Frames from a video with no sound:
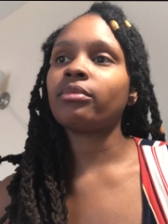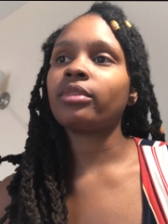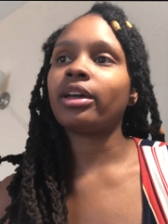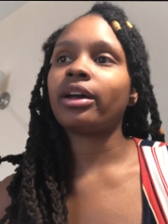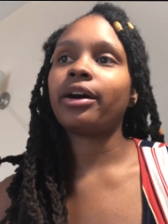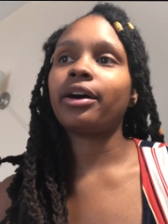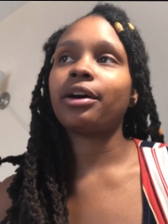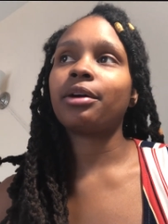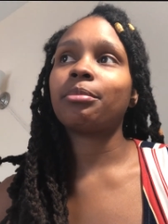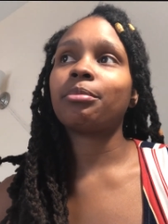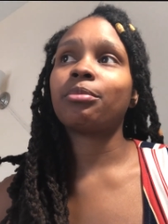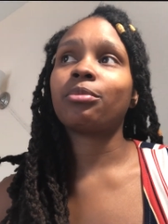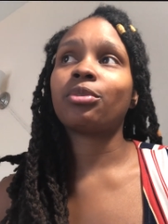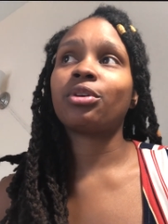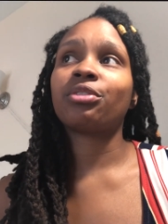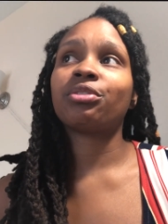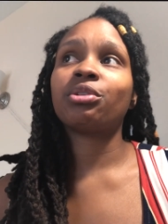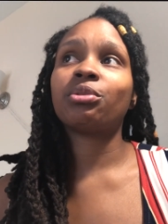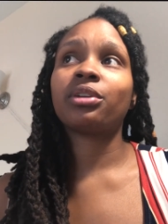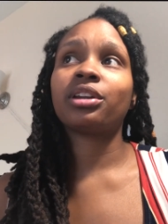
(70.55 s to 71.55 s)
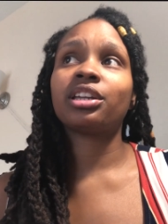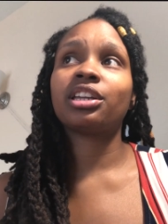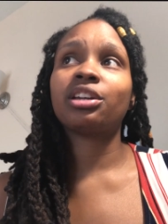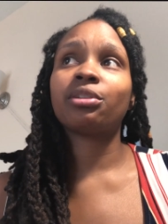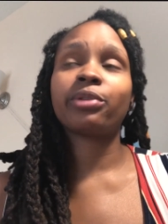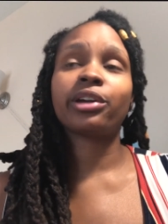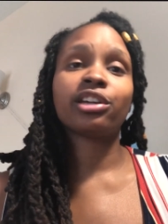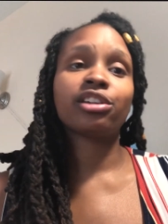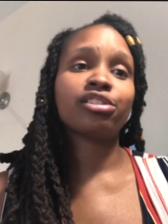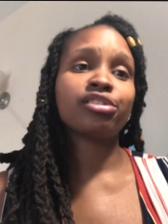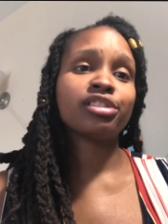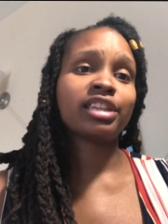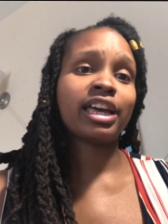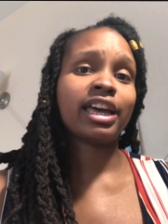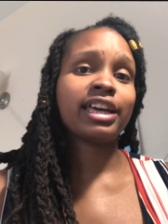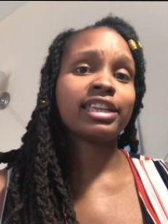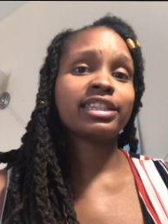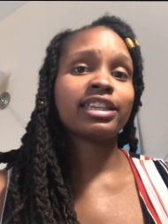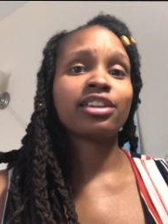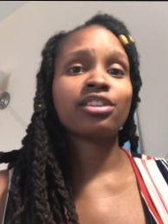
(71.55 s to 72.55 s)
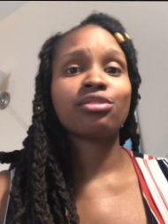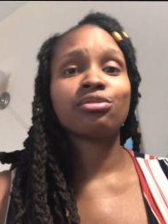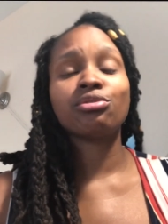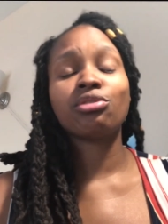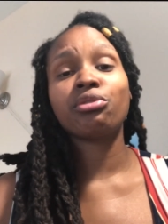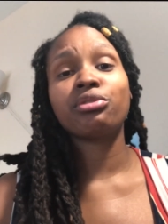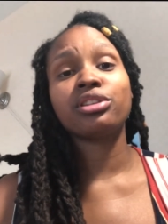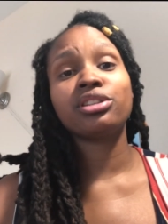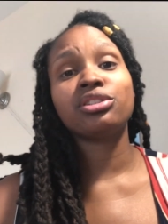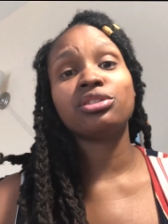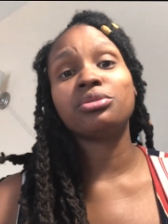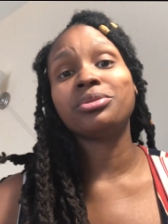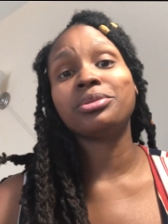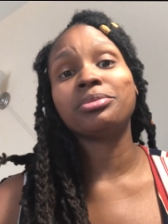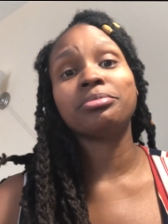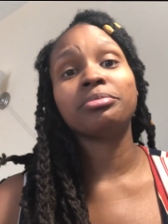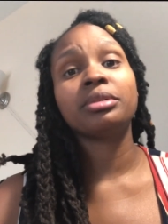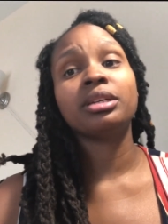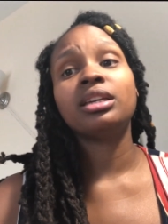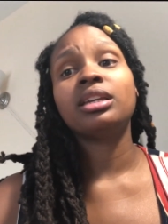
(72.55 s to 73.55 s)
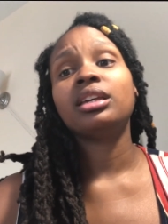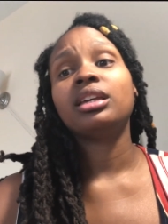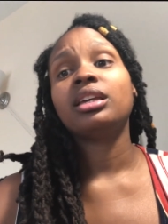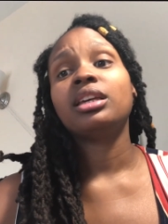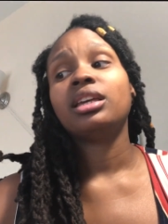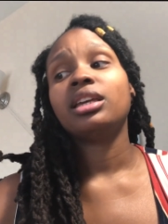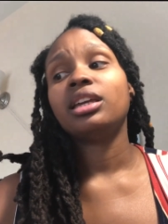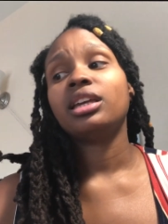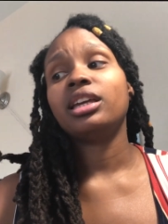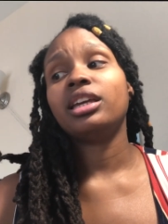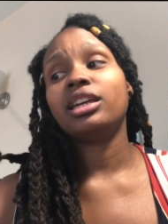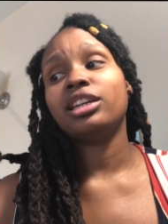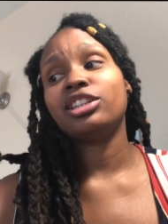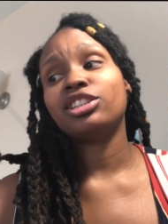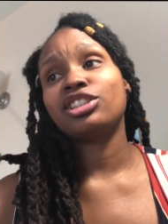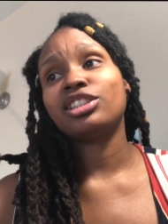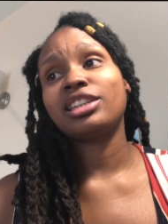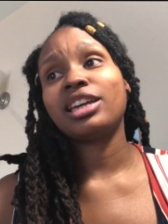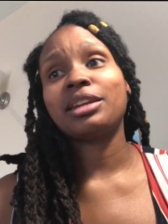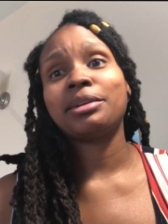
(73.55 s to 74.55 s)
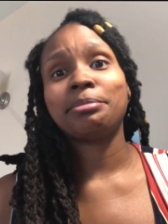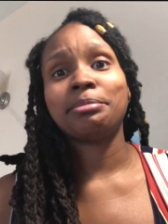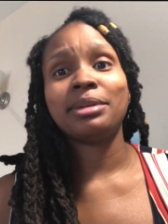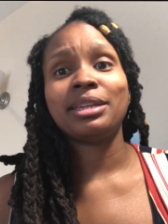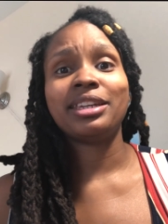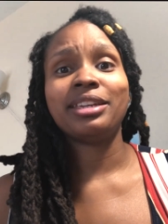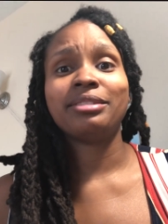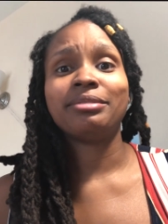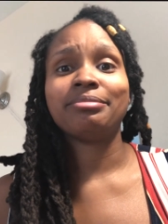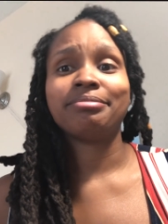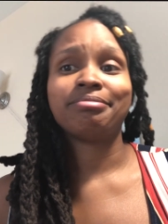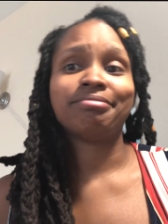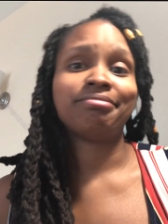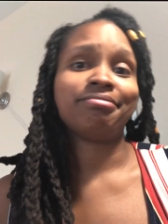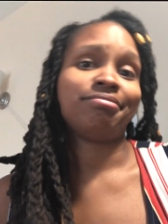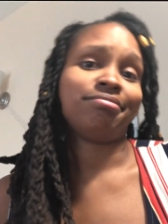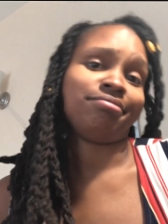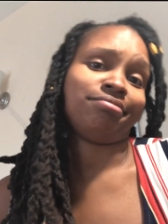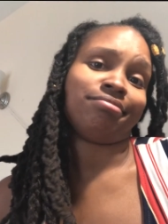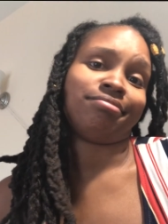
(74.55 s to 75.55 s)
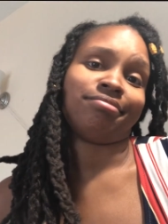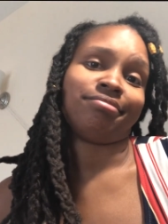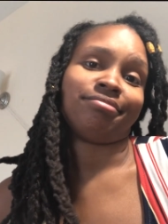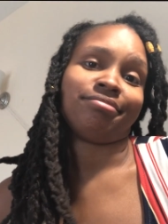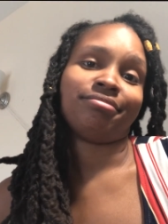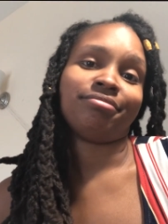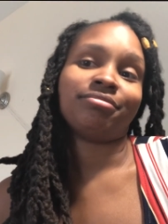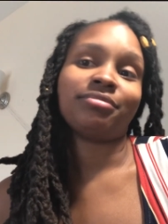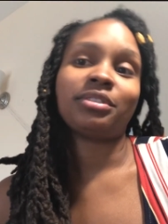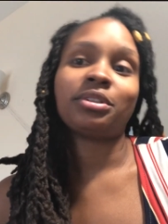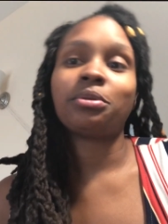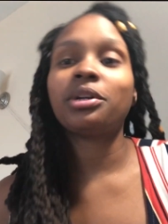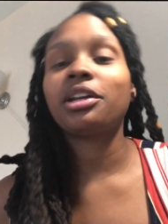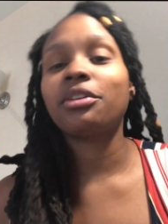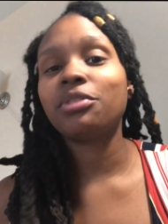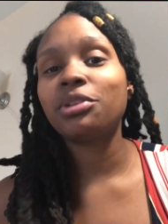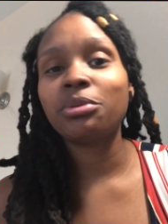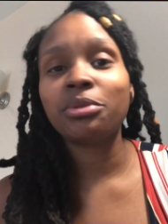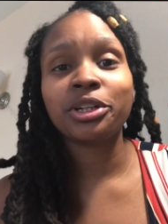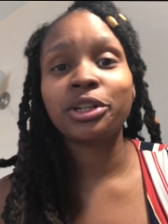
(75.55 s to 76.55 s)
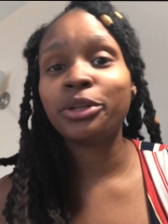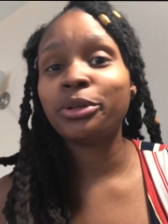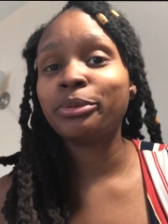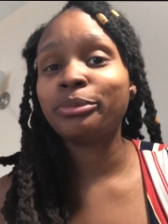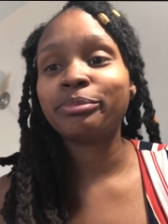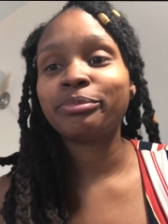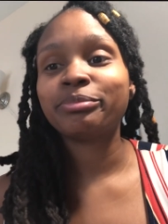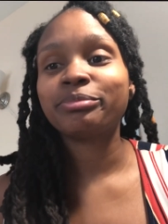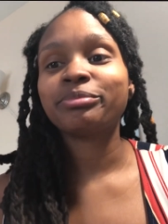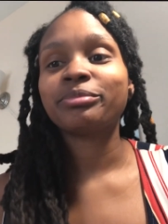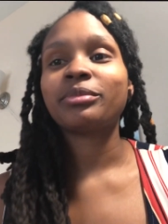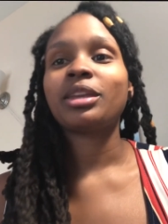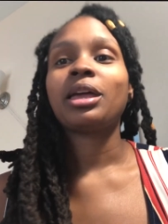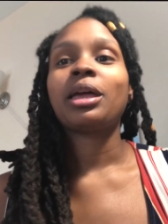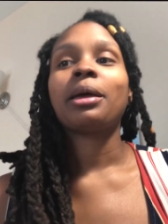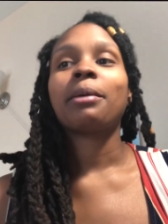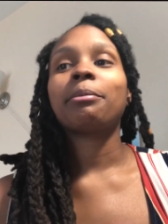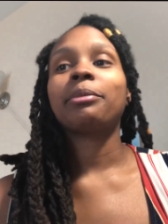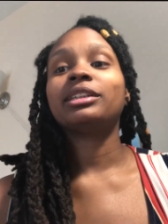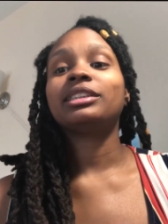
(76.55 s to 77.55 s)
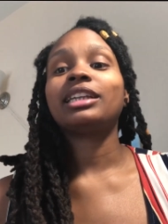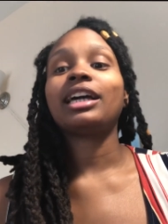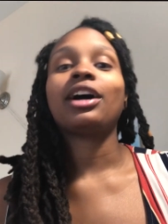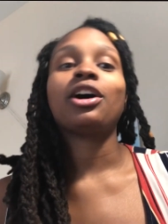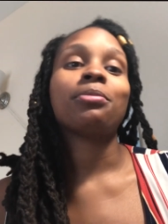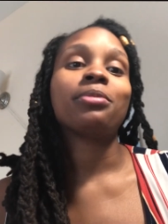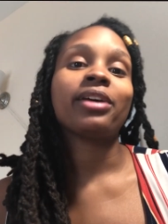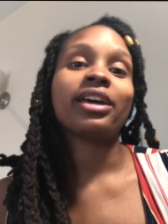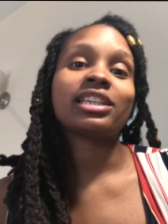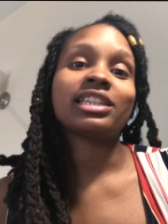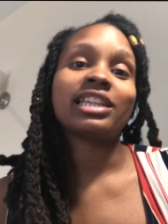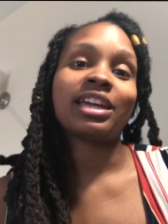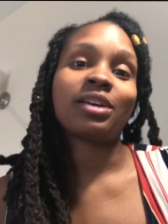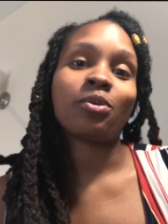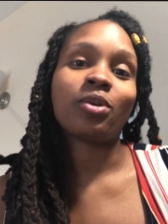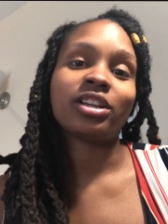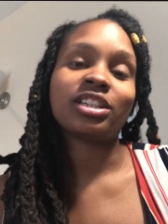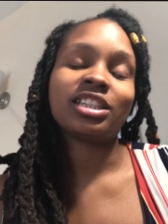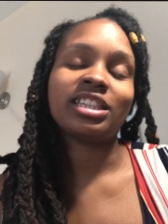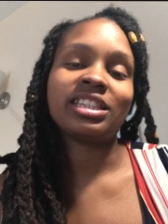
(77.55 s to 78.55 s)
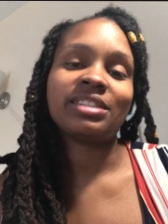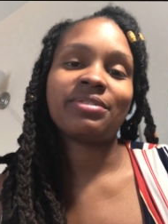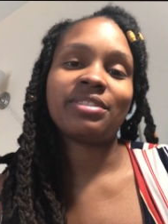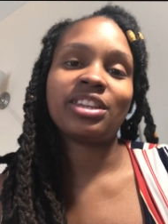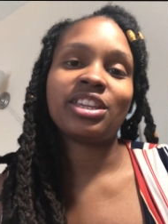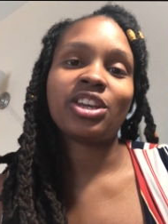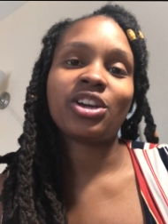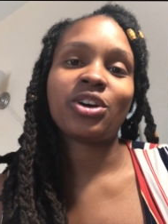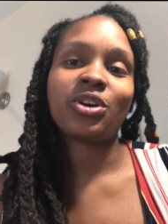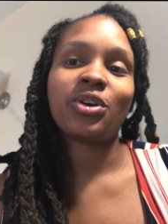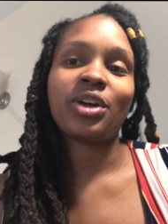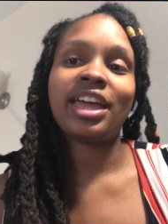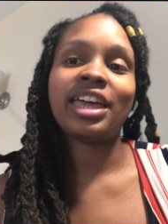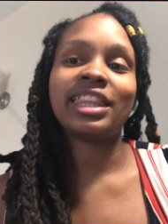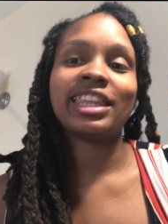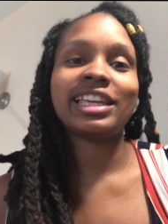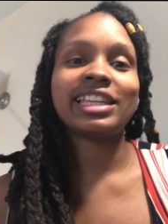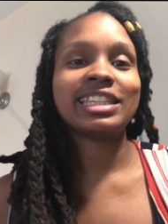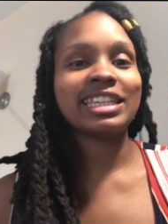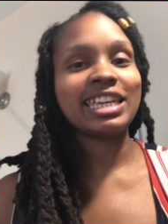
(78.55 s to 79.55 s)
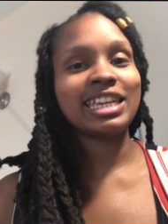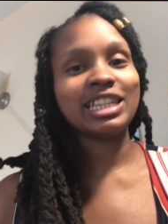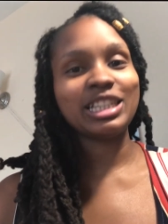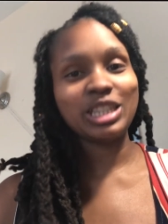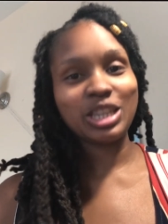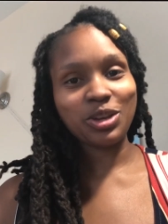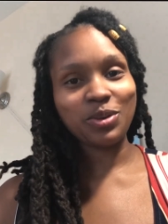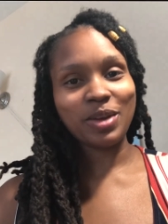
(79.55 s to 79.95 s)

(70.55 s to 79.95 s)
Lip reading: Or if you want to get regular size, they can grow into them and just kind of pin it. Whatever you want to do. But I hope you guys like watching this video and let's get to